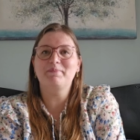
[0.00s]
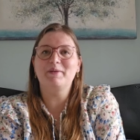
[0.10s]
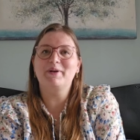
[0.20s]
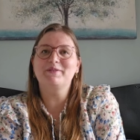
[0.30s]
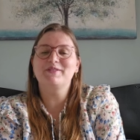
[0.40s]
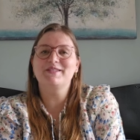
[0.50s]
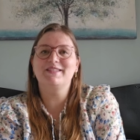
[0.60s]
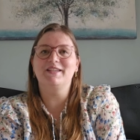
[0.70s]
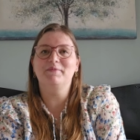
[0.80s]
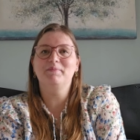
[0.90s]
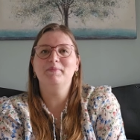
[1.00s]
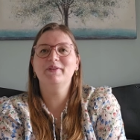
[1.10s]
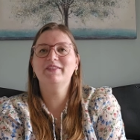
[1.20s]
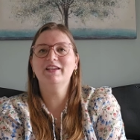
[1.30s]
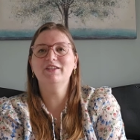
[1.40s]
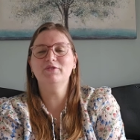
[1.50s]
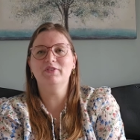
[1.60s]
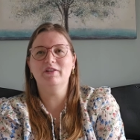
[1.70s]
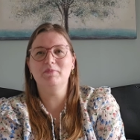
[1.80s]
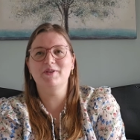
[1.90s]
about the sea. But thank you
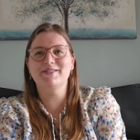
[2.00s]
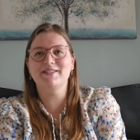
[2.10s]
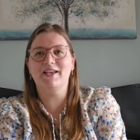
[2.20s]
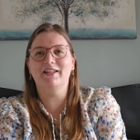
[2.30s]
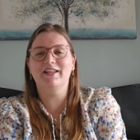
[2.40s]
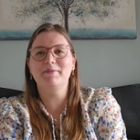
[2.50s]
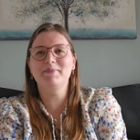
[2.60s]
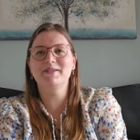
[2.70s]
very much and happy